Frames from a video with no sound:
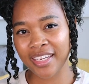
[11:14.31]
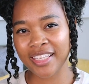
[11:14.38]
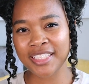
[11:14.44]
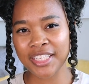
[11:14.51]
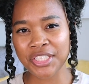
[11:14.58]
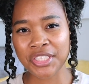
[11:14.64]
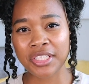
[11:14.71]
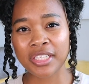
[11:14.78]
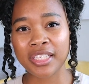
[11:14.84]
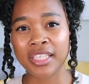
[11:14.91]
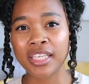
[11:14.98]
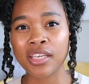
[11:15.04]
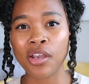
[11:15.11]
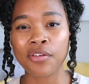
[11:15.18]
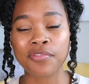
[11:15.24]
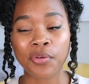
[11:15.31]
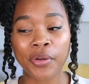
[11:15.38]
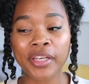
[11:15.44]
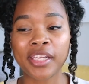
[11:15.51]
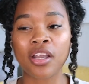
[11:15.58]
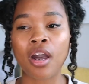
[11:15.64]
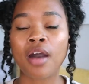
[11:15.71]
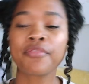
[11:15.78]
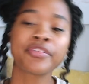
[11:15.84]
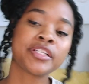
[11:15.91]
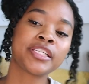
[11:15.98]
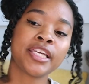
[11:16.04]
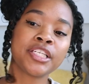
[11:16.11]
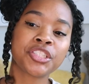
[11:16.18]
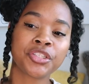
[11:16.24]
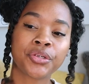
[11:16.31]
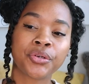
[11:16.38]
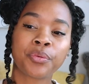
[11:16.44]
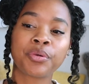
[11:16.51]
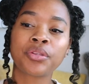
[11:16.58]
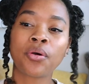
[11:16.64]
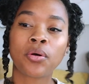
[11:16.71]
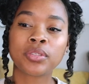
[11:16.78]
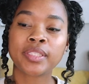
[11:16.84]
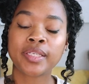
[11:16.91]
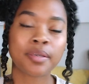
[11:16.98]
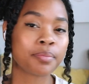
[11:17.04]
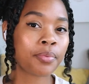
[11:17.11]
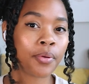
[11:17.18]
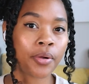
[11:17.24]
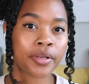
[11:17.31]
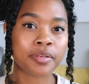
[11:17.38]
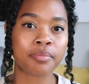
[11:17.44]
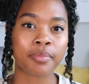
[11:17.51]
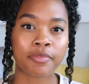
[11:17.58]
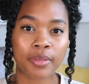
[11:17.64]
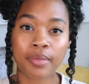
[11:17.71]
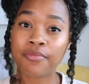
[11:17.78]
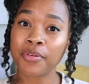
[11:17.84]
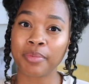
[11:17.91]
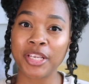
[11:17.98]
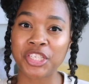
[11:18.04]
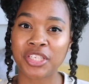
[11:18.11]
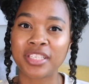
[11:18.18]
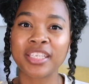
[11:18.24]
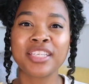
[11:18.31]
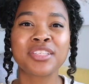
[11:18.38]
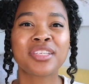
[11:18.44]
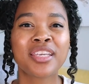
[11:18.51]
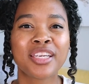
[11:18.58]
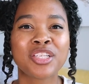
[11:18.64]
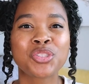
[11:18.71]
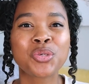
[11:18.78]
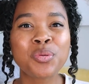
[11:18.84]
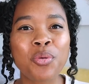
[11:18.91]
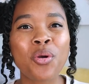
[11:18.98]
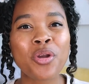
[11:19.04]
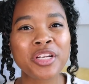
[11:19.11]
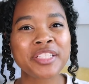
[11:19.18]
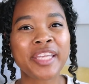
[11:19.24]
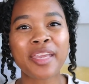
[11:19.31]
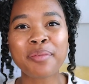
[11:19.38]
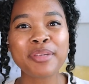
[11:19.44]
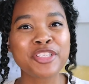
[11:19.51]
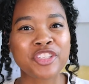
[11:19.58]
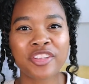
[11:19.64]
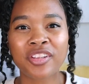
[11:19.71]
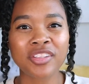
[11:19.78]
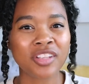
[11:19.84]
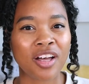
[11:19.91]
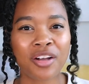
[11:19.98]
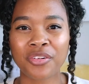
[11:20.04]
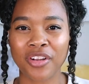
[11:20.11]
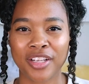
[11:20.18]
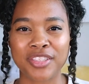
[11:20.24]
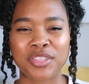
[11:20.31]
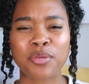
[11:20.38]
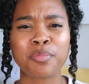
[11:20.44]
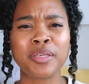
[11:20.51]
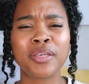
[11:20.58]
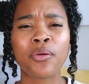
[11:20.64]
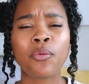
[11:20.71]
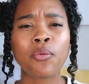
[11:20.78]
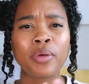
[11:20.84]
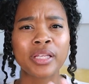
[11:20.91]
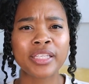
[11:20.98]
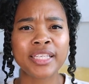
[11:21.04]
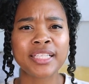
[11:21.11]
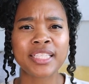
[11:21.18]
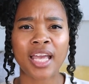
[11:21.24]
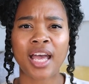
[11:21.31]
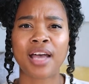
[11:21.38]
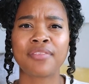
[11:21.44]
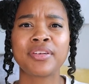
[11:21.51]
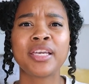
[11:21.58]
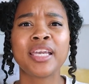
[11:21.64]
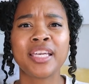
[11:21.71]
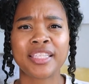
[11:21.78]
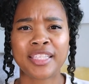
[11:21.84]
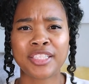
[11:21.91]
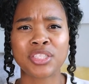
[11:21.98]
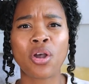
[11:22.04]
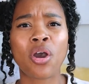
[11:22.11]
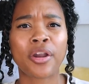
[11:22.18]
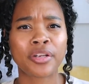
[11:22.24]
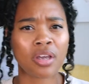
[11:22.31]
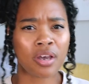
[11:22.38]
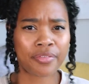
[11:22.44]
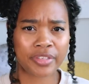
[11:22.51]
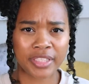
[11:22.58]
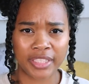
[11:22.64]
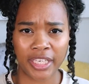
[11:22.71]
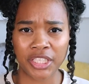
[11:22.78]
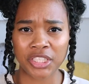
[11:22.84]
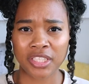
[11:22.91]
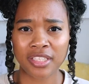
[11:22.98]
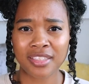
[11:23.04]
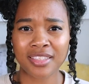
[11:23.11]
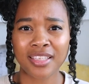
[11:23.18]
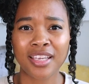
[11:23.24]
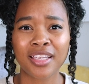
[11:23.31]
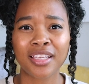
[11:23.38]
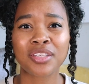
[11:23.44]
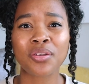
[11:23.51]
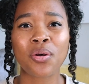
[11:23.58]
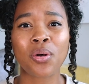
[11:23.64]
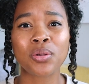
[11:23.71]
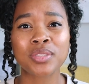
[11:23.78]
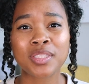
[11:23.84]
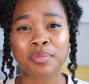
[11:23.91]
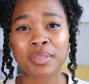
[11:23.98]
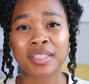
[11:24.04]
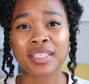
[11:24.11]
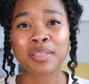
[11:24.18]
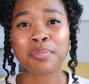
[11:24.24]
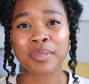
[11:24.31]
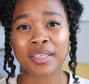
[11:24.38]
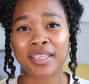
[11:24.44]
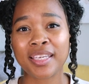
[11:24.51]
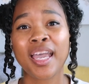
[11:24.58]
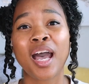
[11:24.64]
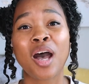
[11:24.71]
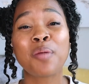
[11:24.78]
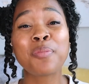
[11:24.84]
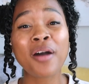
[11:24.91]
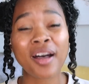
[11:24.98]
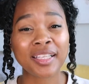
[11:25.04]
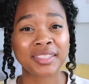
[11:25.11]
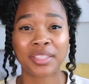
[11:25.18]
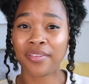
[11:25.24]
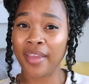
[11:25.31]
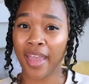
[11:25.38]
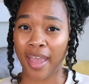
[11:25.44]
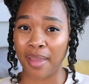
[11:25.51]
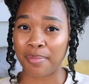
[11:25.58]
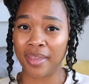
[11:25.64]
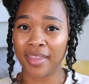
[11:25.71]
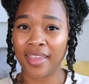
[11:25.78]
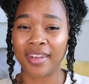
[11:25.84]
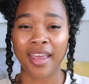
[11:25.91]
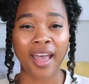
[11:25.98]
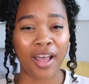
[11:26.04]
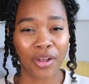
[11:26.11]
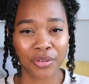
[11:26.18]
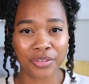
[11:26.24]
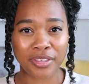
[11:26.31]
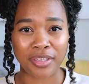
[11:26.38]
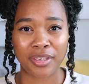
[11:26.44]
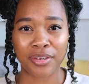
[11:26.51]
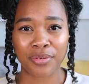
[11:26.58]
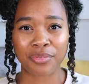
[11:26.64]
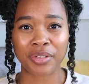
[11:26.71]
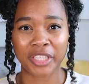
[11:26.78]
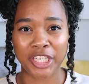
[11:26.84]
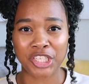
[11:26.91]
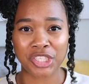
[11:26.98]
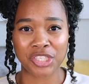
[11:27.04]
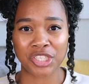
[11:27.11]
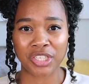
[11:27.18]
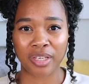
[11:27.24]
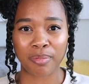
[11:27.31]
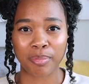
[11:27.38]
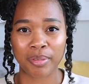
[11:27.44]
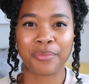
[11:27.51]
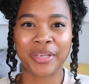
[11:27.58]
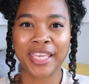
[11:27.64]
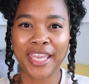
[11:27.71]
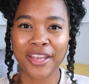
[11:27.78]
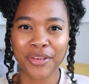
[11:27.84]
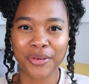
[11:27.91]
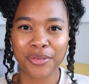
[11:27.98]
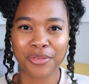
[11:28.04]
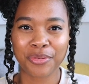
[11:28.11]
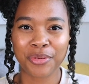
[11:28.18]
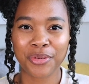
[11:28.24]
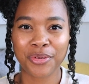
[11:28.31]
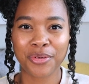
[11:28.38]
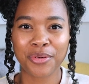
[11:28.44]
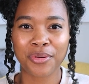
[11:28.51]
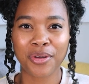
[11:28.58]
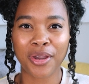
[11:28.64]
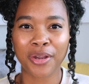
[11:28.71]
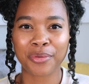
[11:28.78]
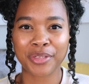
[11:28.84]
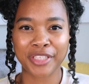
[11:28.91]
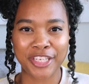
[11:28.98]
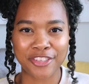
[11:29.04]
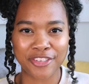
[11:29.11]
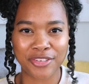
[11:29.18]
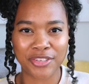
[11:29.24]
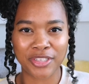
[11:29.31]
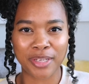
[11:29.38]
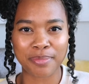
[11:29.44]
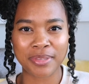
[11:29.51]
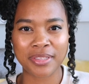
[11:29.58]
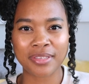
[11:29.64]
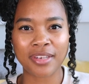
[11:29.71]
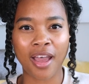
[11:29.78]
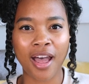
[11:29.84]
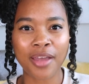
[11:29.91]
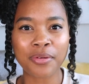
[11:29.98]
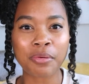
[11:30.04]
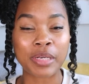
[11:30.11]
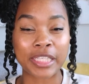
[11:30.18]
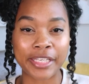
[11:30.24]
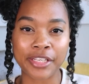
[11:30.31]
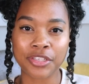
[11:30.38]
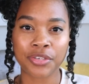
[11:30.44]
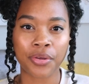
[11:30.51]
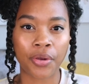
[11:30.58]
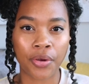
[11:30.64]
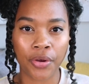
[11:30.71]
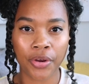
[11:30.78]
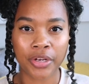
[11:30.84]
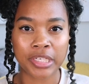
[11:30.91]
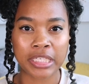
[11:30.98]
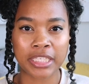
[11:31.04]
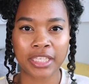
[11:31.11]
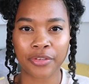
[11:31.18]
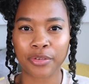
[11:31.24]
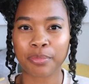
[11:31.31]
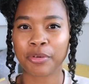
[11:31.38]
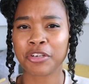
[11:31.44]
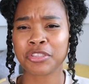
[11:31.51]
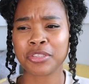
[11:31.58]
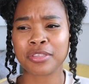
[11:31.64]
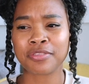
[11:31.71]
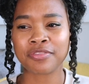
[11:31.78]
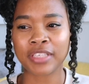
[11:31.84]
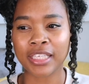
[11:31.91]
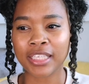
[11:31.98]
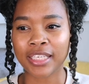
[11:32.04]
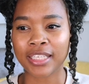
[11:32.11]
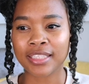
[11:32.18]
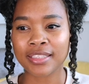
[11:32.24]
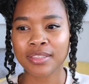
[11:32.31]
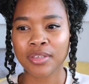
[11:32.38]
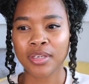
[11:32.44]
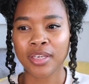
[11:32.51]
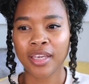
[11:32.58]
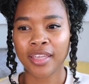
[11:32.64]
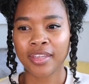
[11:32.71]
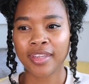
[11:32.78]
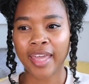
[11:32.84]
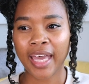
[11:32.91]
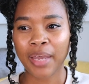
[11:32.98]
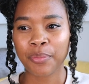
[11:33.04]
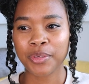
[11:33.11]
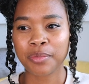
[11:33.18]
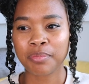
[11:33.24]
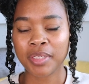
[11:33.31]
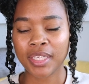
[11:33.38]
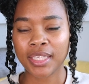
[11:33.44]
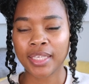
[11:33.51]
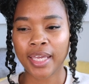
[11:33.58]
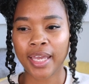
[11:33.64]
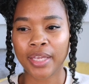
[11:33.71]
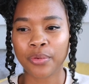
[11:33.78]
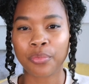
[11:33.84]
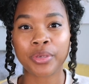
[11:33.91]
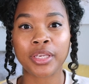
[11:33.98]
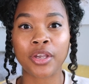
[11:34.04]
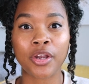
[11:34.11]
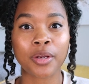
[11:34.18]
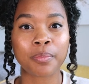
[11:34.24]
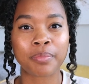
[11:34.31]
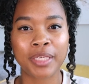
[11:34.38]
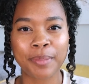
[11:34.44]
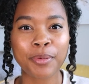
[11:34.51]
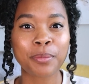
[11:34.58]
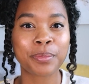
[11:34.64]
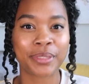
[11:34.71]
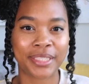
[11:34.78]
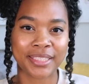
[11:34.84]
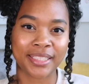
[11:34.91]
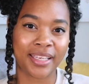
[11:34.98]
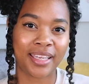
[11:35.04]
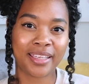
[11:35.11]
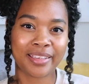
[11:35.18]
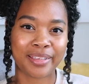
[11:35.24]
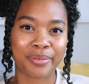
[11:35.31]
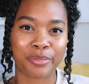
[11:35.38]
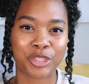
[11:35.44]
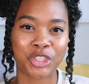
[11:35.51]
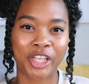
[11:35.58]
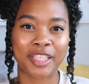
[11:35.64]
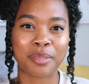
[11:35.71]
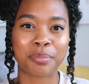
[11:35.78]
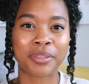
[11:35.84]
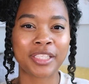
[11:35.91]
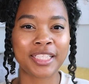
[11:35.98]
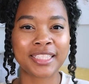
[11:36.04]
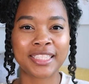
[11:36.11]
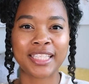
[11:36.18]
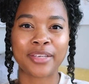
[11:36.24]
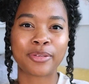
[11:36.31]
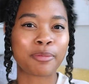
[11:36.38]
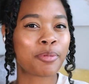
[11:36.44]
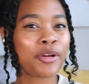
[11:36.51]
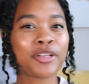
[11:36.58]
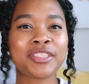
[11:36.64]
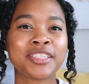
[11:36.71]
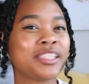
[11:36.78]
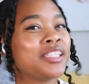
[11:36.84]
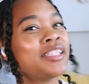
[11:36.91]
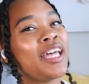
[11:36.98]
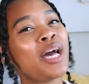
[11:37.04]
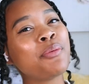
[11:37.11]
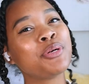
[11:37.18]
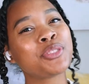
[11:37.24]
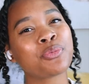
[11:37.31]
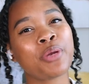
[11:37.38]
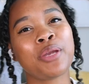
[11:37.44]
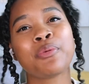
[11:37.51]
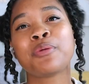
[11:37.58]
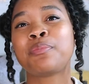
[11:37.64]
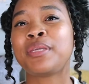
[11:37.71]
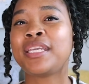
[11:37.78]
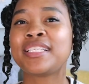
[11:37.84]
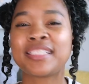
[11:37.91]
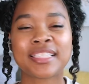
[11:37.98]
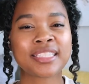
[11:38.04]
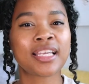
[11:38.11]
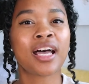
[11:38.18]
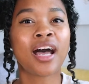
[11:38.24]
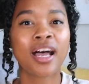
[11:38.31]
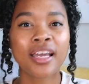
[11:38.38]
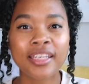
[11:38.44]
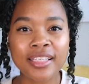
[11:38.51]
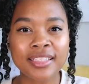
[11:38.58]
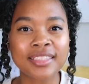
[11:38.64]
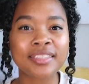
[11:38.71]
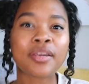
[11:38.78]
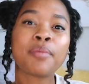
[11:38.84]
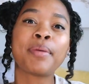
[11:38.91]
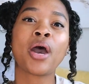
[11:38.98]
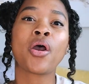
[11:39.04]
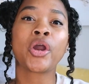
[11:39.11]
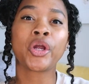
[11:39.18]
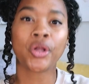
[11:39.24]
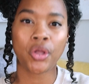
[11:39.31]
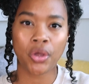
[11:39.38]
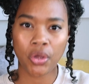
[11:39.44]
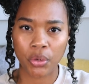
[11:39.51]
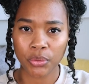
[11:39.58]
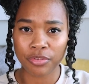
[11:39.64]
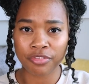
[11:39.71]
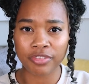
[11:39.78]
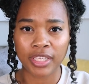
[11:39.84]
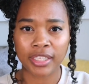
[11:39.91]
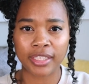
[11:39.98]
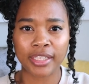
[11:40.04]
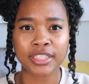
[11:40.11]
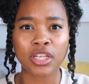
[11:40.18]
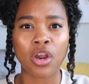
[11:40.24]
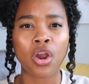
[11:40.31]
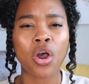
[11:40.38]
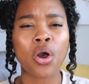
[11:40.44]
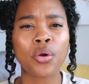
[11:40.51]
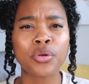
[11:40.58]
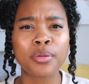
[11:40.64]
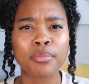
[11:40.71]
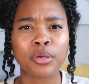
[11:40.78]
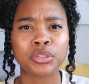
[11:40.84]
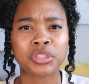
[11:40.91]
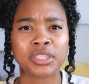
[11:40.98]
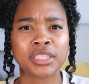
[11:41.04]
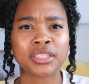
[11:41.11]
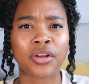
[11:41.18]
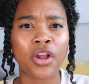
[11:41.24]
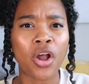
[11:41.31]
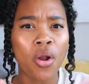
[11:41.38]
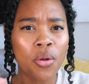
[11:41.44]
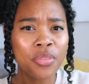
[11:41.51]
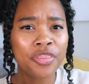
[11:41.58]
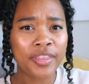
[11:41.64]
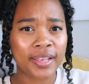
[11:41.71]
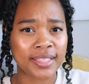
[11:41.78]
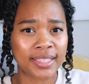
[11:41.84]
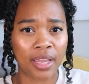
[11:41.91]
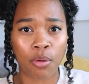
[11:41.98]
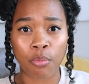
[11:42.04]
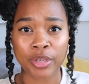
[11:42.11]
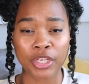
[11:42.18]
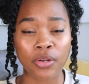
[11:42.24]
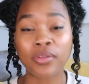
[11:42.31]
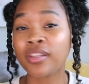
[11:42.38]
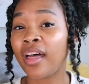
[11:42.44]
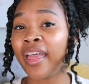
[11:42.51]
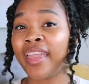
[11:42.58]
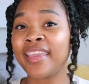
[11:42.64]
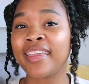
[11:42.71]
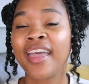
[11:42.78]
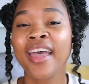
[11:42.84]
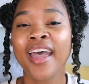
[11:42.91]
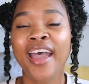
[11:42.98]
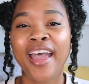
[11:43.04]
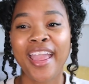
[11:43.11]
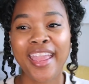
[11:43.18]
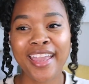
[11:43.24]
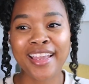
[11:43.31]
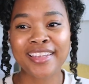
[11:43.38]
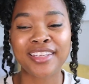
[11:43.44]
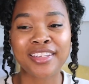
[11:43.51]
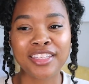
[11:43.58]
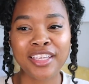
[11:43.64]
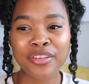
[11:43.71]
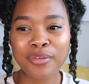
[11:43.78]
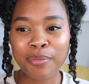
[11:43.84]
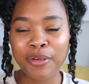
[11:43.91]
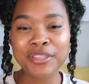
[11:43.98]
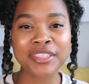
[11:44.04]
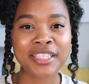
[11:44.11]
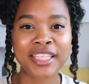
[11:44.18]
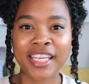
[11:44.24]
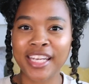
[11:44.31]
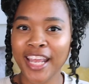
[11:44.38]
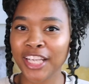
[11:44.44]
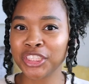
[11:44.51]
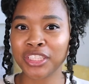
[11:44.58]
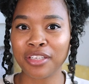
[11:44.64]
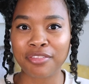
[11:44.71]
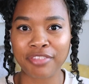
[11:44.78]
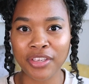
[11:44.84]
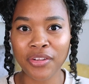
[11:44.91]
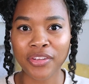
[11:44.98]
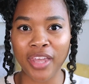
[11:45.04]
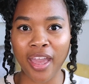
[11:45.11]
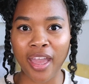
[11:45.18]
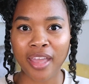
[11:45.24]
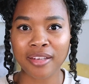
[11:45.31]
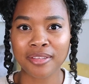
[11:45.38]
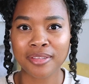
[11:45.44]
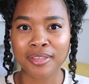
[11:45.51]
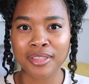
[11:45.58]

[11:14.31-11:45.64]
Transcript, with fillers: Additionally, avoiding confrontation or withholding important information can do more damage in the long run. So, being willing to have these hard conversations can ultimately be a positive habit and a healthy relationship. We can't go through our relationships not willing to hurt the other person's feelings. That would mean that we are people pleasing. We're trying to please the other person and that which way we're being dishonest about our own feelings, our own emotions, our own things that we don't like. And the other person can actually feel that.